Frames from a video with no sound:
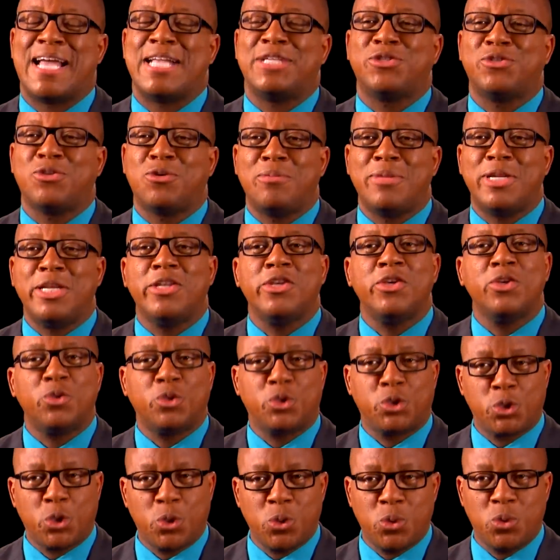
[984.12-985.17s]
and so many new
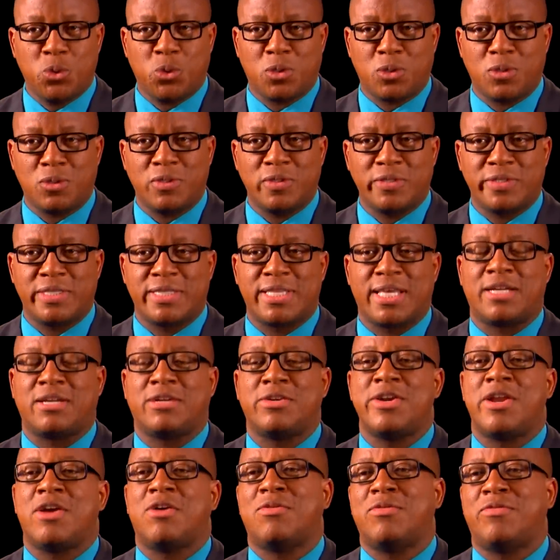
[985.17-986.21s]
tools that are
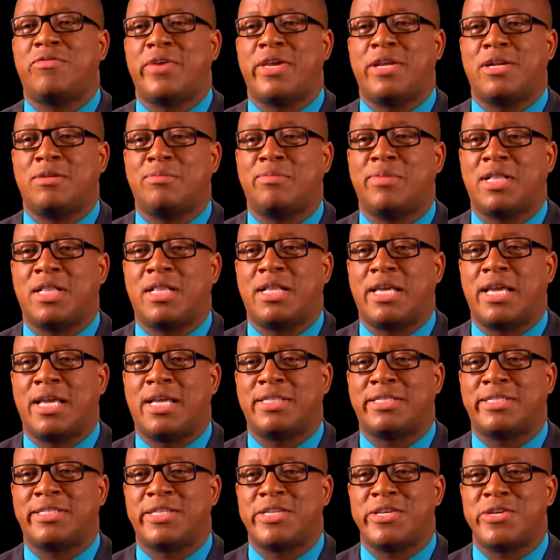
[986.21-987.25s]
now available
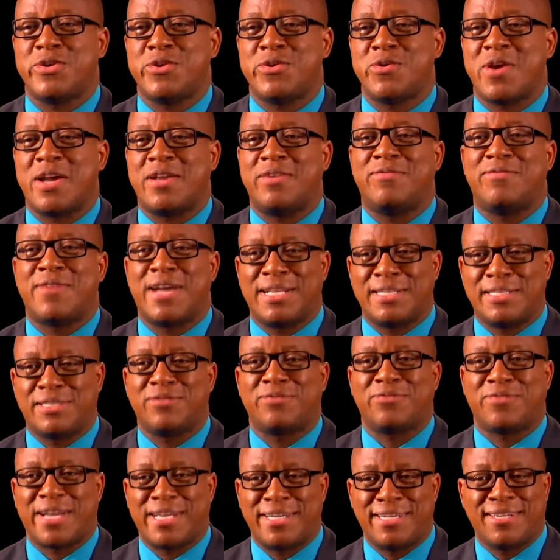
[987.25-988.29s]
to advance the
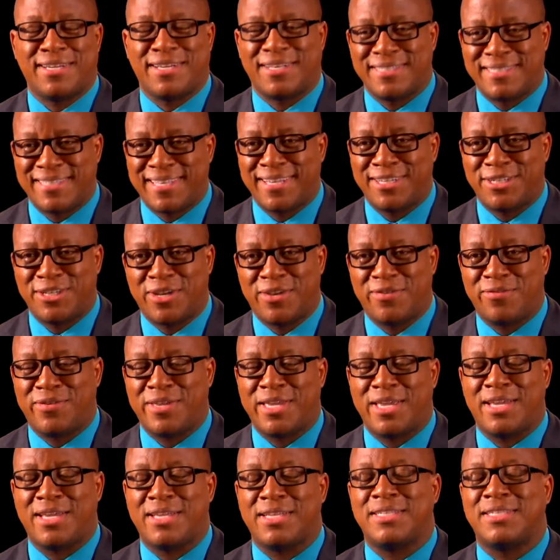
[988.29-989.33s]
fight against
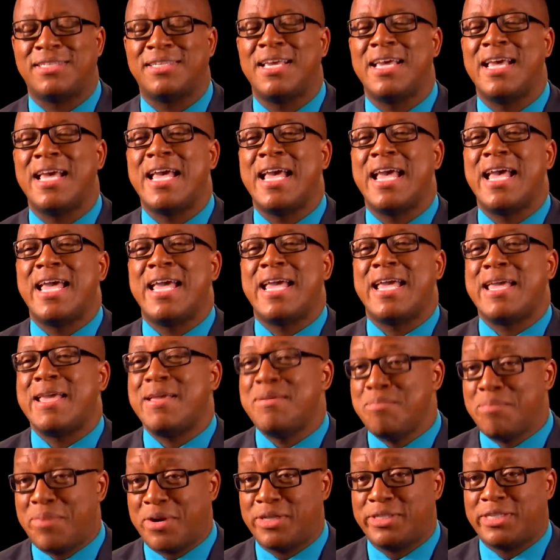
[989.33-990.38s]
HIV/AIDS.
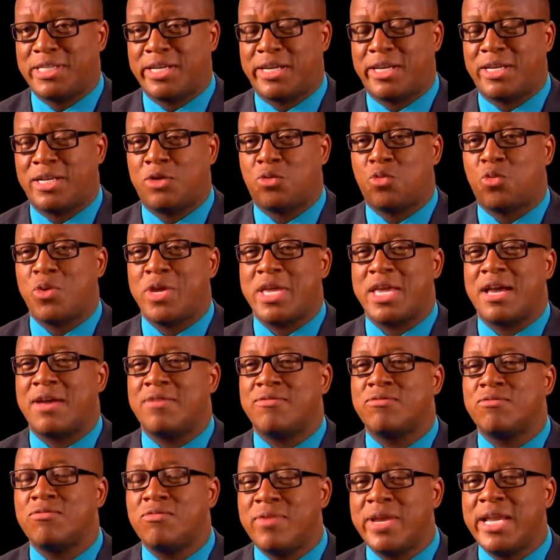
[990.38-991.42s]
In particular, we have
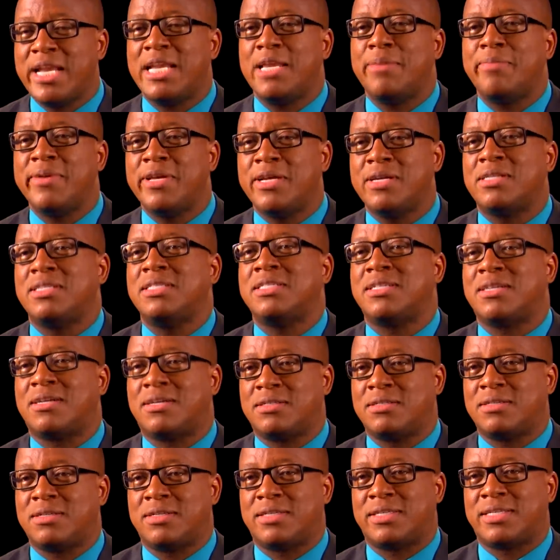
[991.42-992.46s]
really begun to
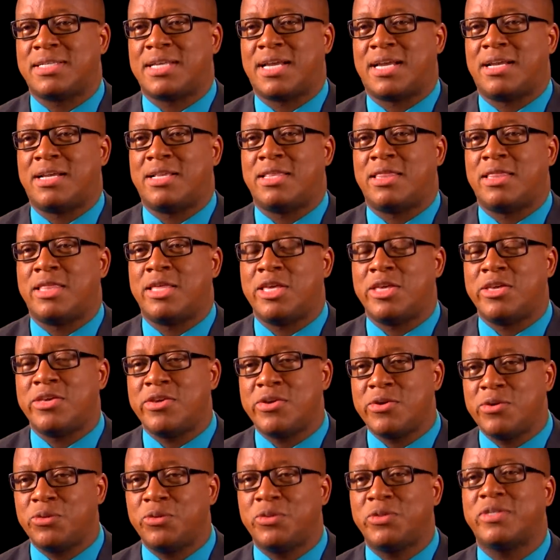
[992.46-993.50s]
understand the
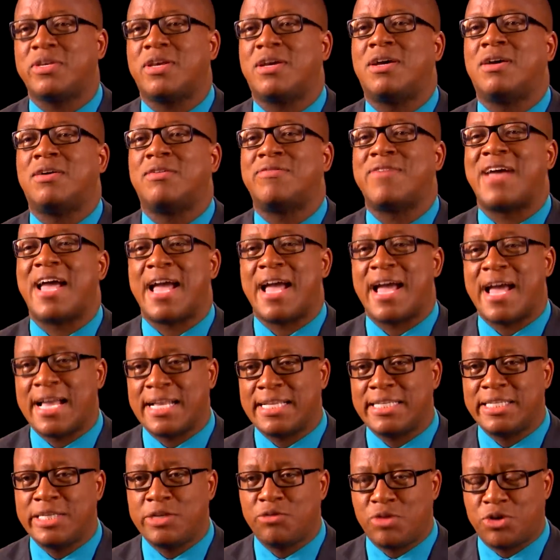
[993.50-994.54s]
use of
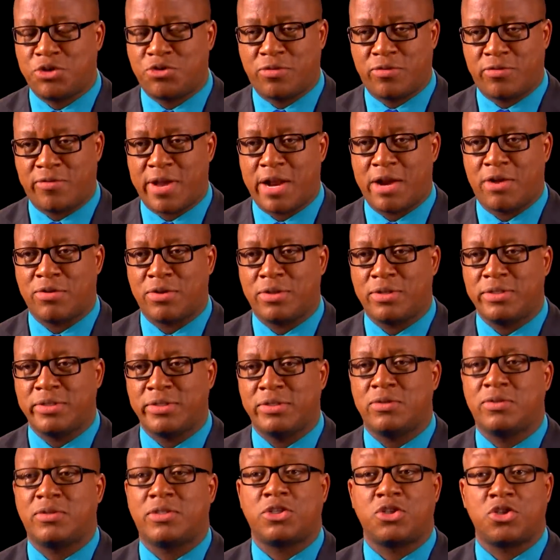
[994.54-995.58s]
antiretrovirals,
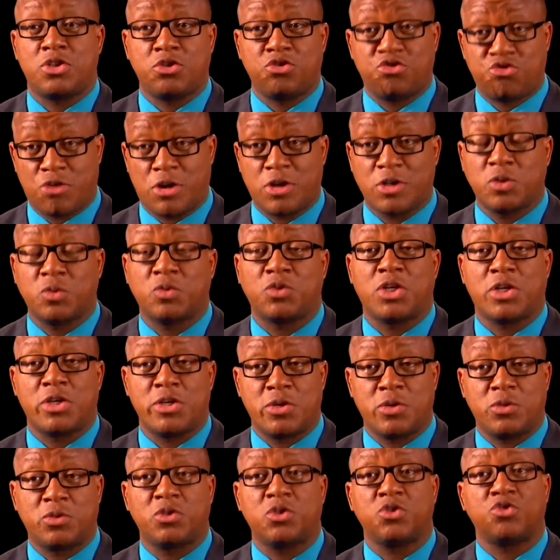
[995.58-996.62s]
those are the drugs which are
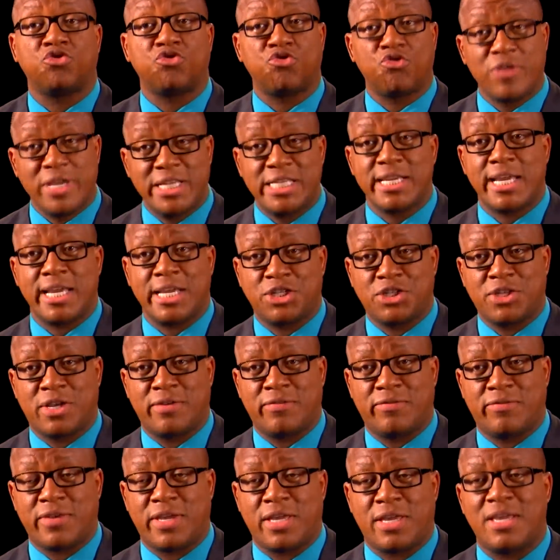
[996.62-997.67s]
used to treat
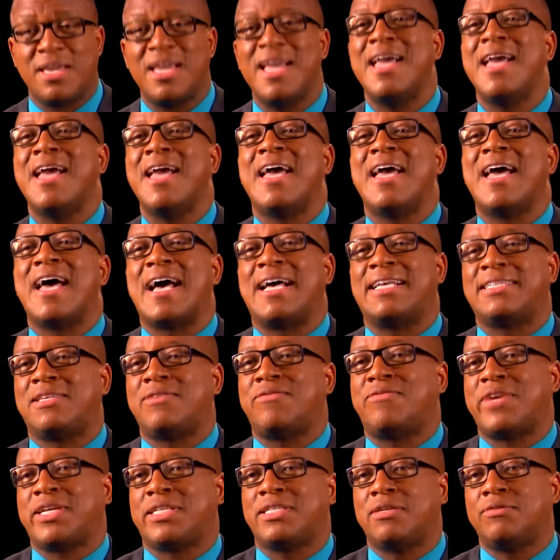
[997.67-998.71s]
HIV, as
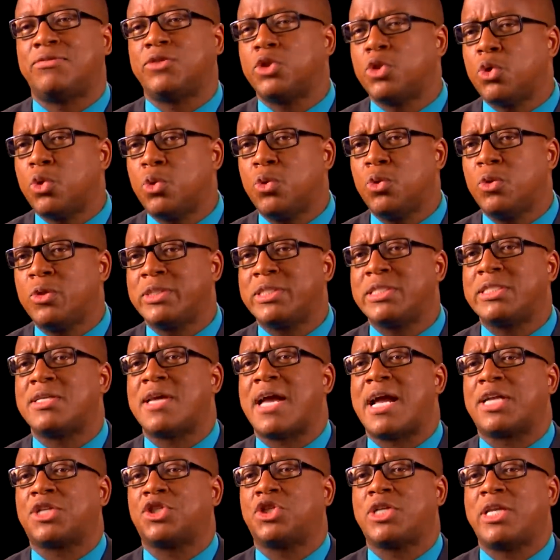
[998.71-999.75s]
effective tools to
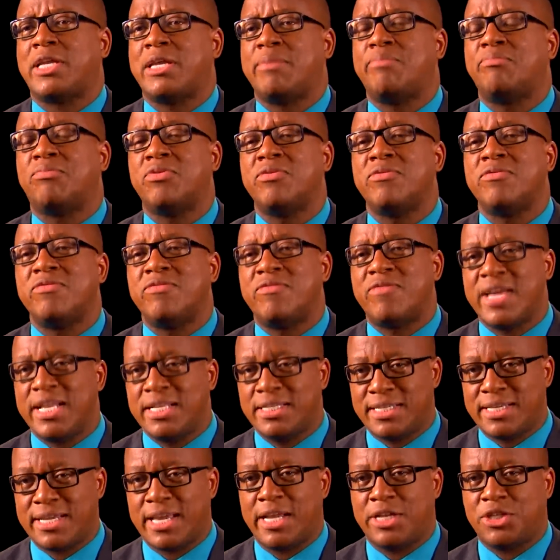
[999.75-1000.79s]
actually
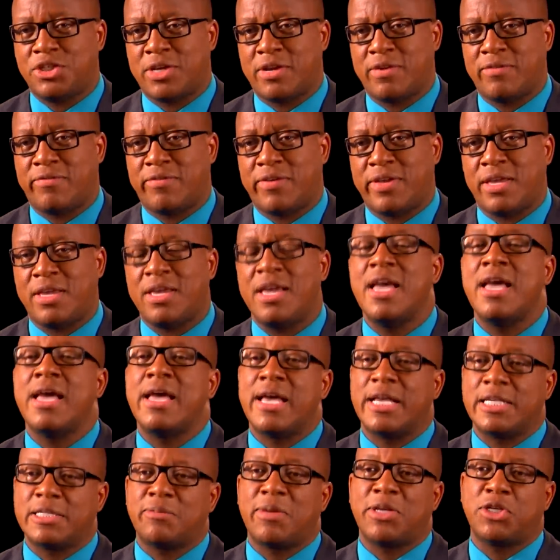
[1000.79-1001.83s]
prevent HIV,
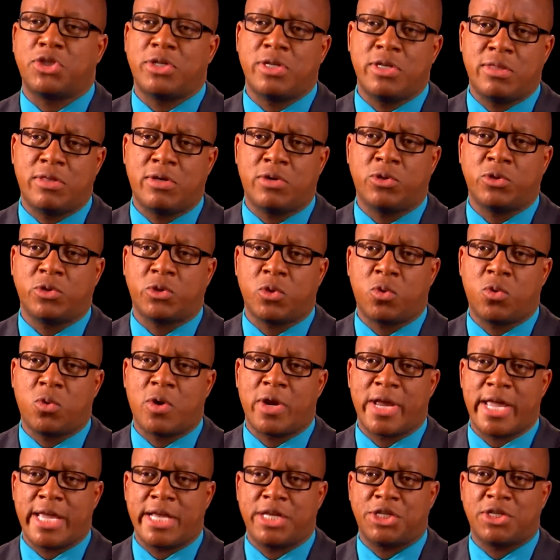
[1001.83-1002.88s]
especially in those who
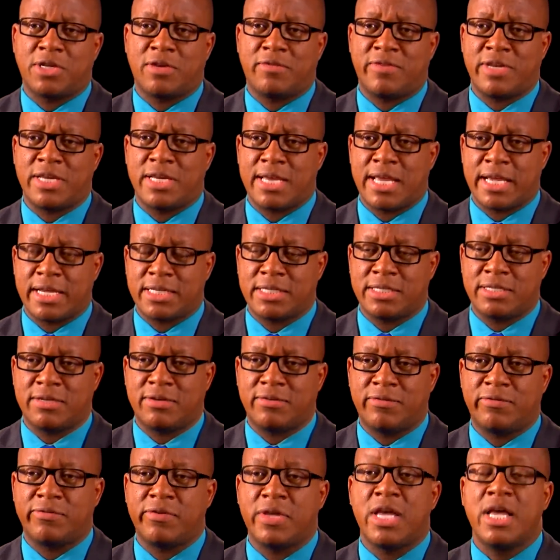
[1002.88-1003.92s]
are HIV
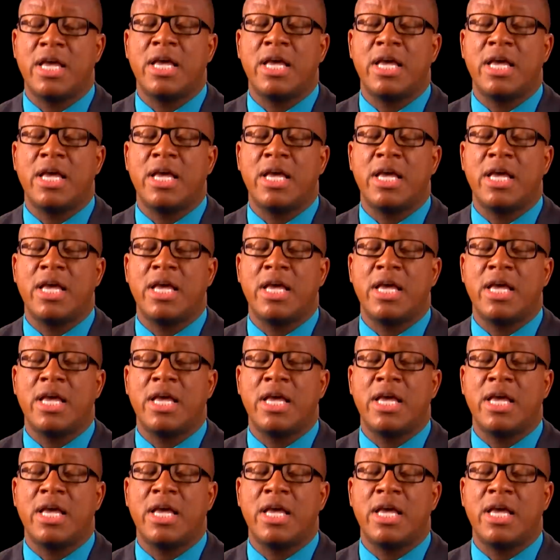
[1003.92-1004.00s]
negative.